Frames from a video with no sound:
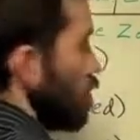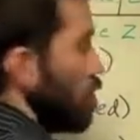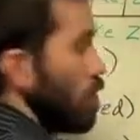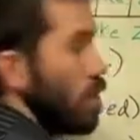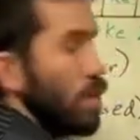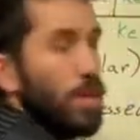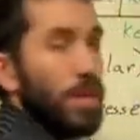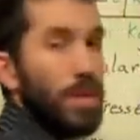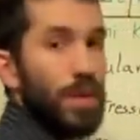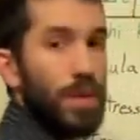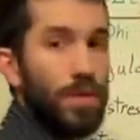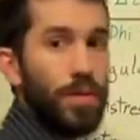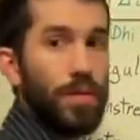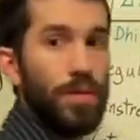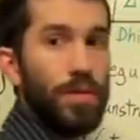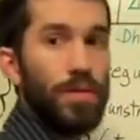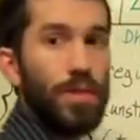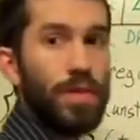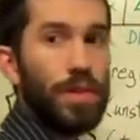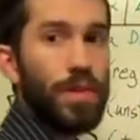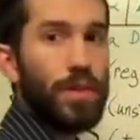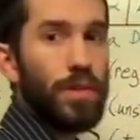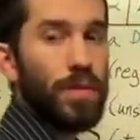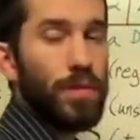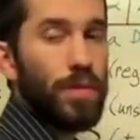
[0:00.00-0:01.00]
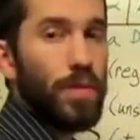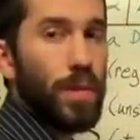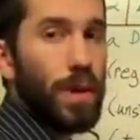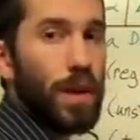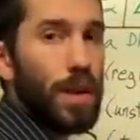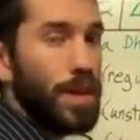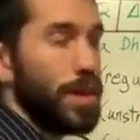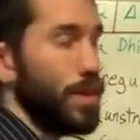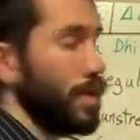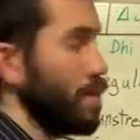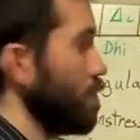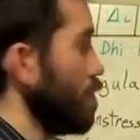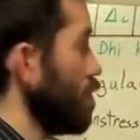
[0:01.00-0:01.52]
will be used when
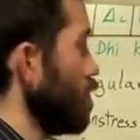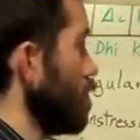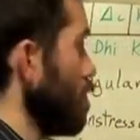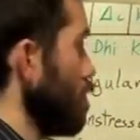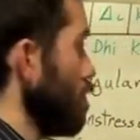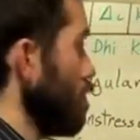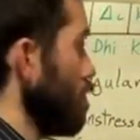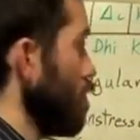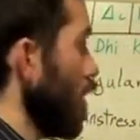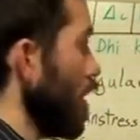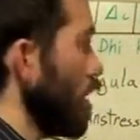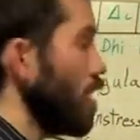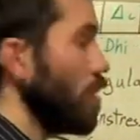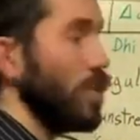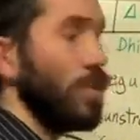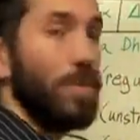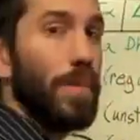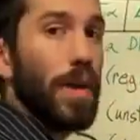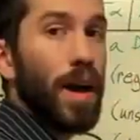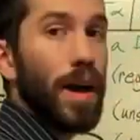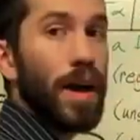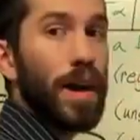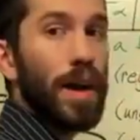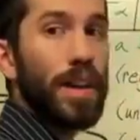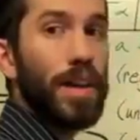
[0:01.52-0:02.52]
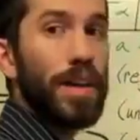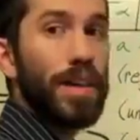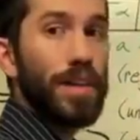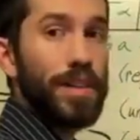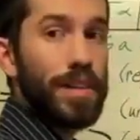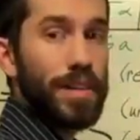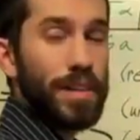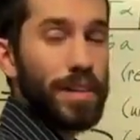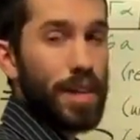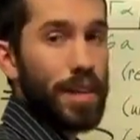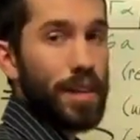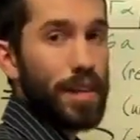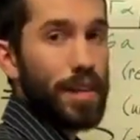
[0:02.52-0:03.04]
it's followed by
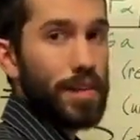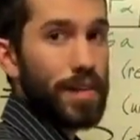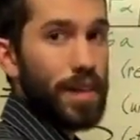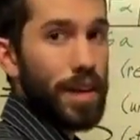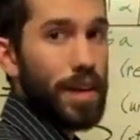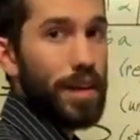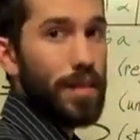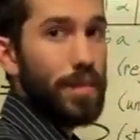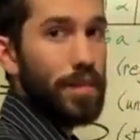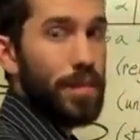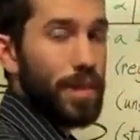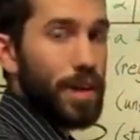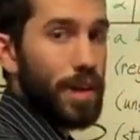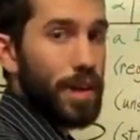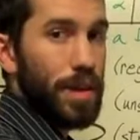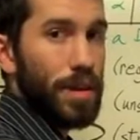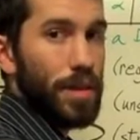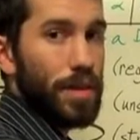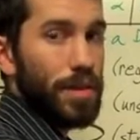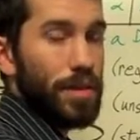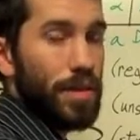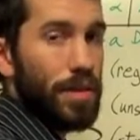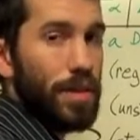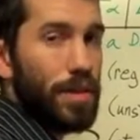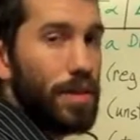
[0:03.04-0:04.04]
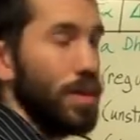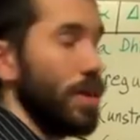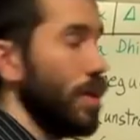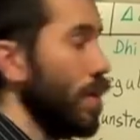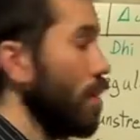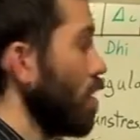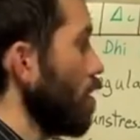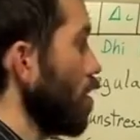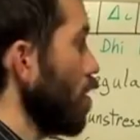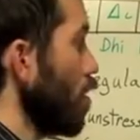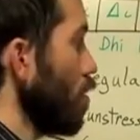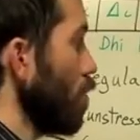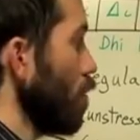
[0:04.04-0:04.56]
stay the same, an ison,
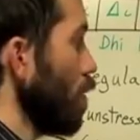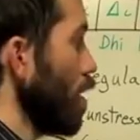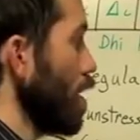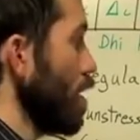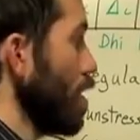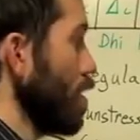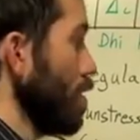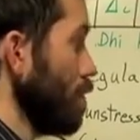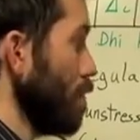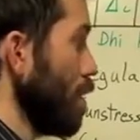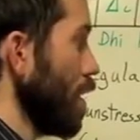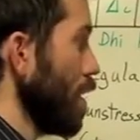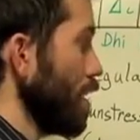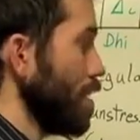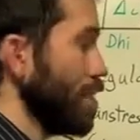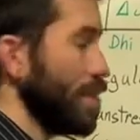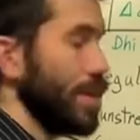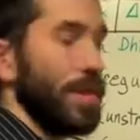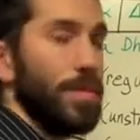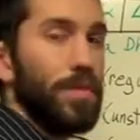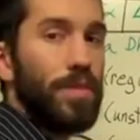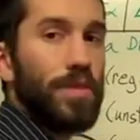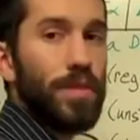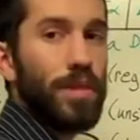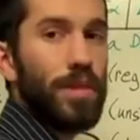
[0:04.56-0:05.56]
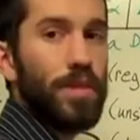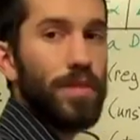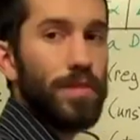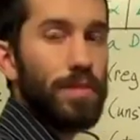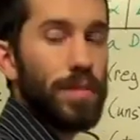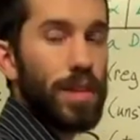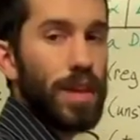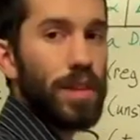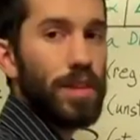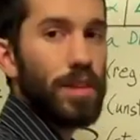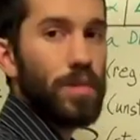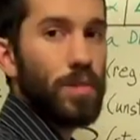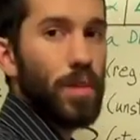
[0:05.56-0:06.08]
or when by some sort of
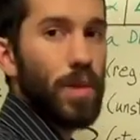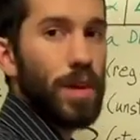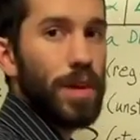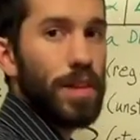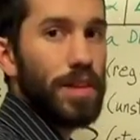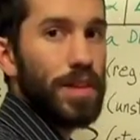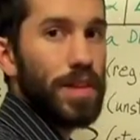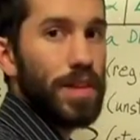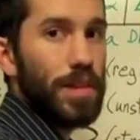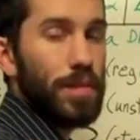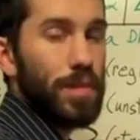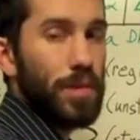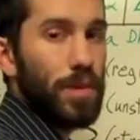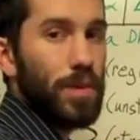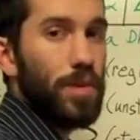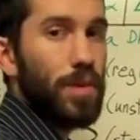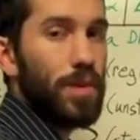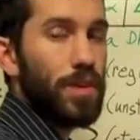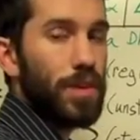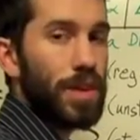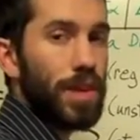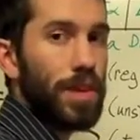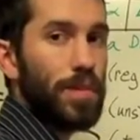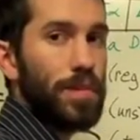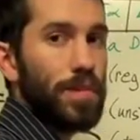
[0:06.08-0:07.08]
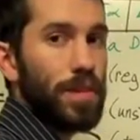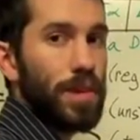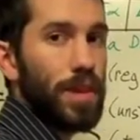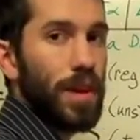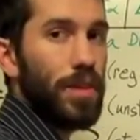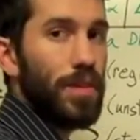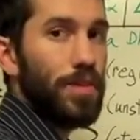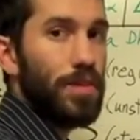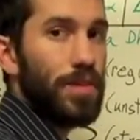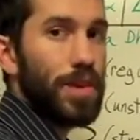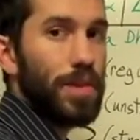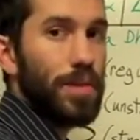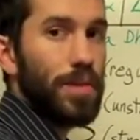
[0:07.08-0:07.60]
+1 symbol or some
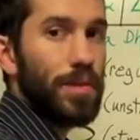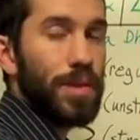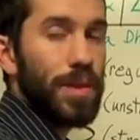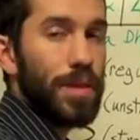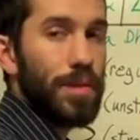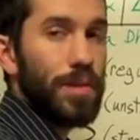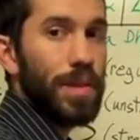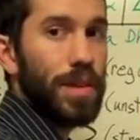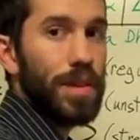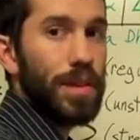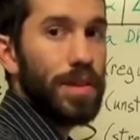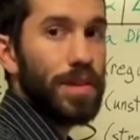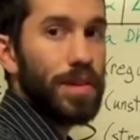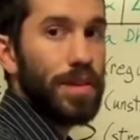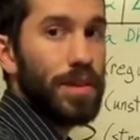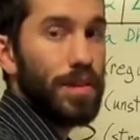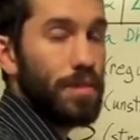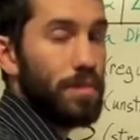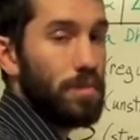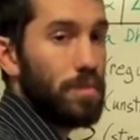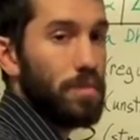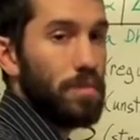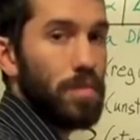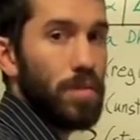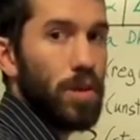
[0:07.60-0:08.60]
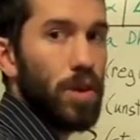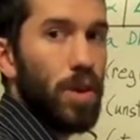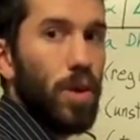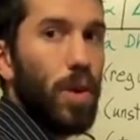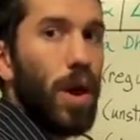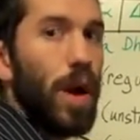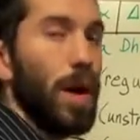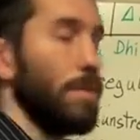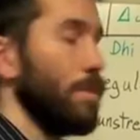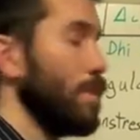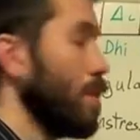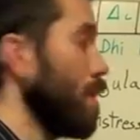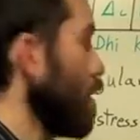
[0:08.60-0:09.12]
other symbol that means go
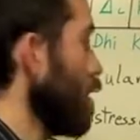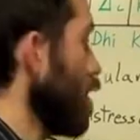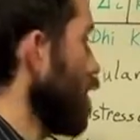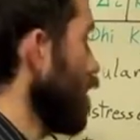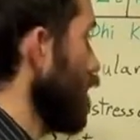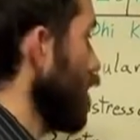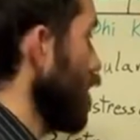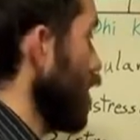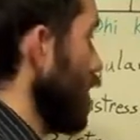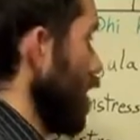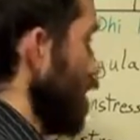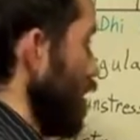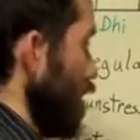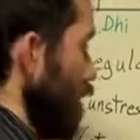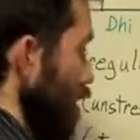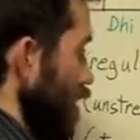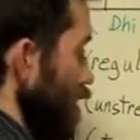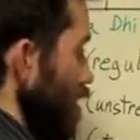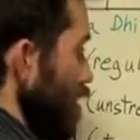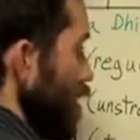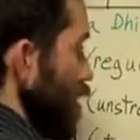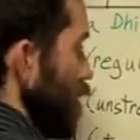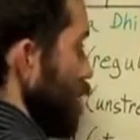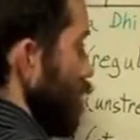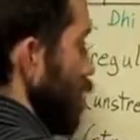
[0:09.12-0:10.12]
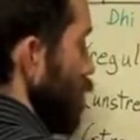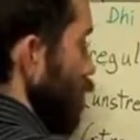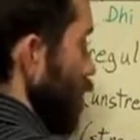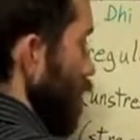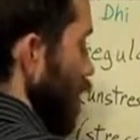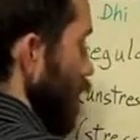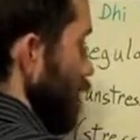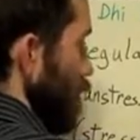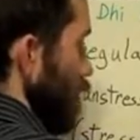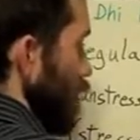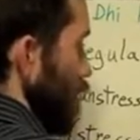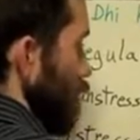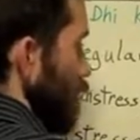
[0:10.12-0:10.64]
up. This symbol,
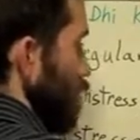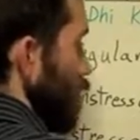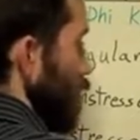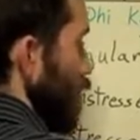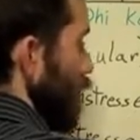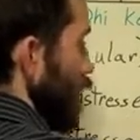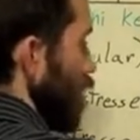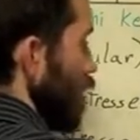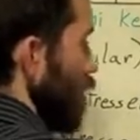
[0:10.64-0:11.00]
however,